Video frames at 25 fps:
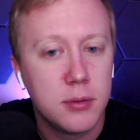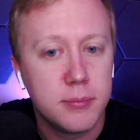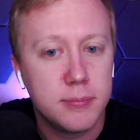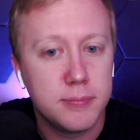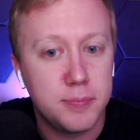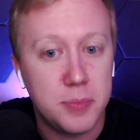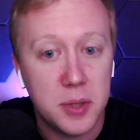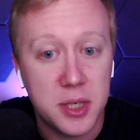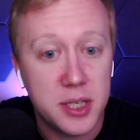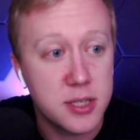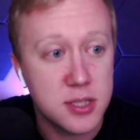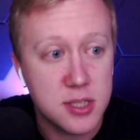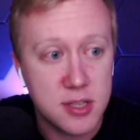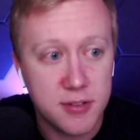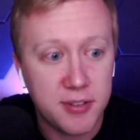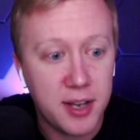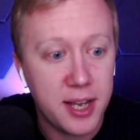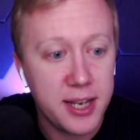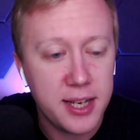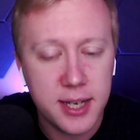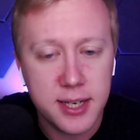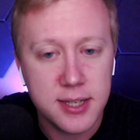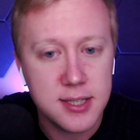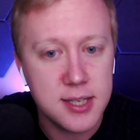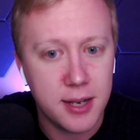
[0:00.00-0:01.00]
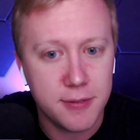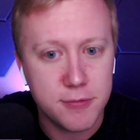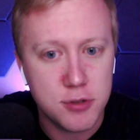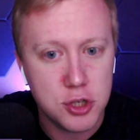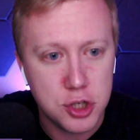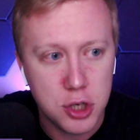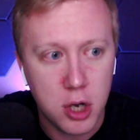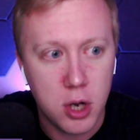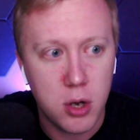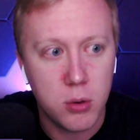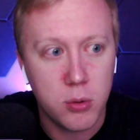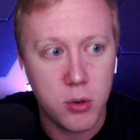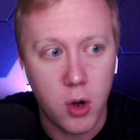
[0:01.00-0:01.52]
because the vikings have
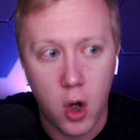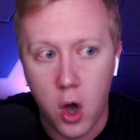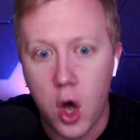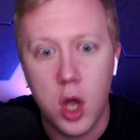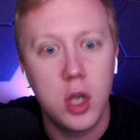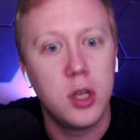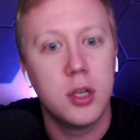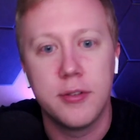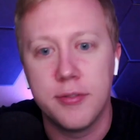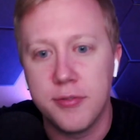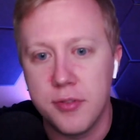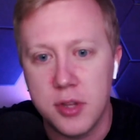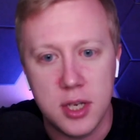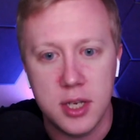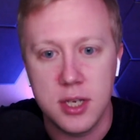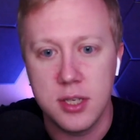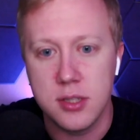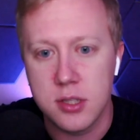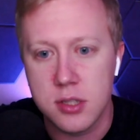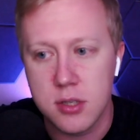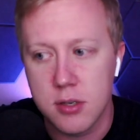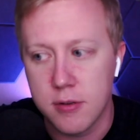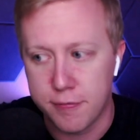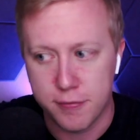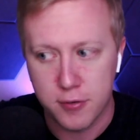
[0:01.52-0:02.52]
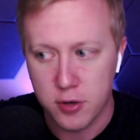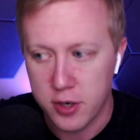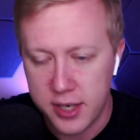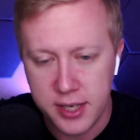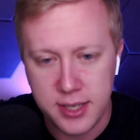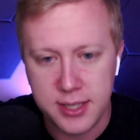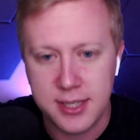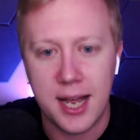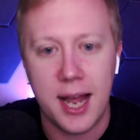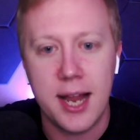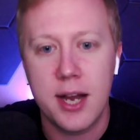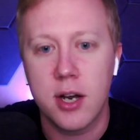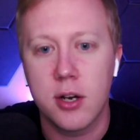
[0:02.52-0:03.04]
shown all of these for an
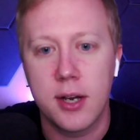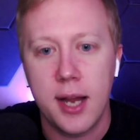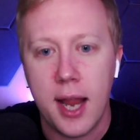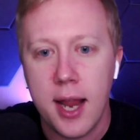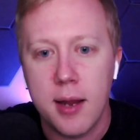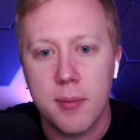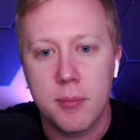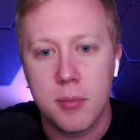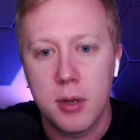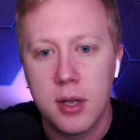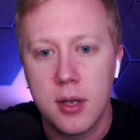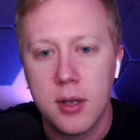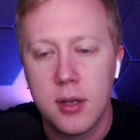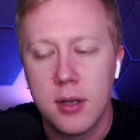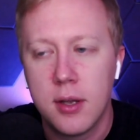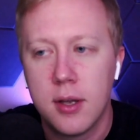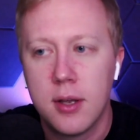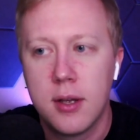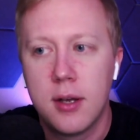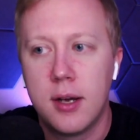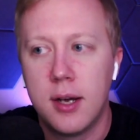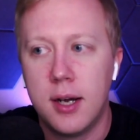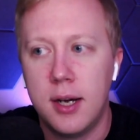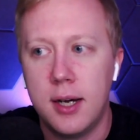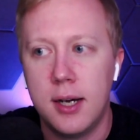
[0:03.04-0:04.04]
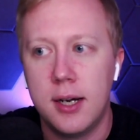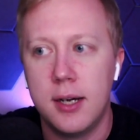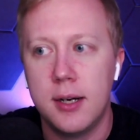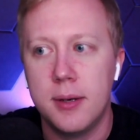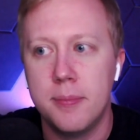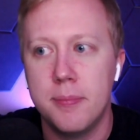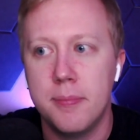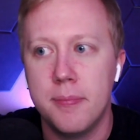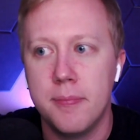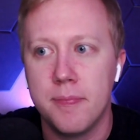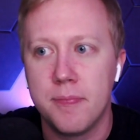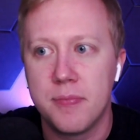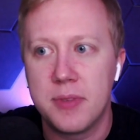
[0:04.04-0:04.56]
entire game
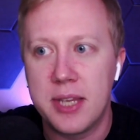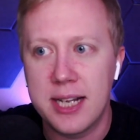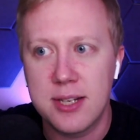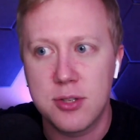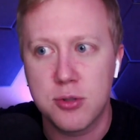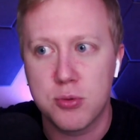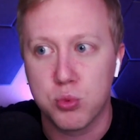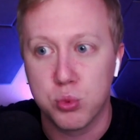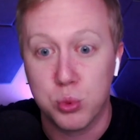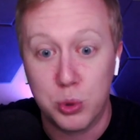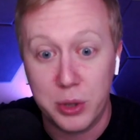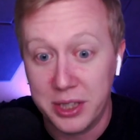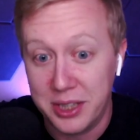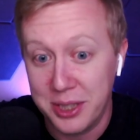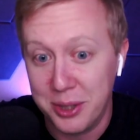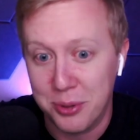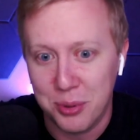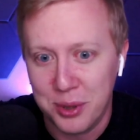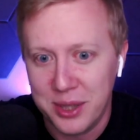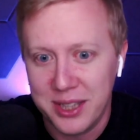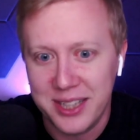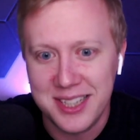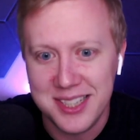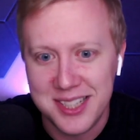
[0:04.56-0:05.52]
um, that's really, really